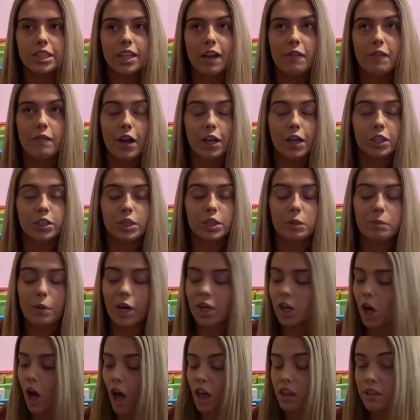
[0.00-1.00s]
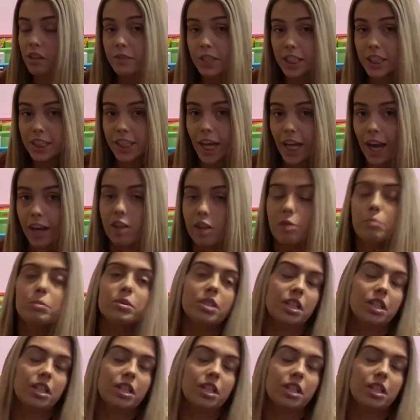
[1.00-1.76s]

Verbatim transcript: I've actually bought all of these items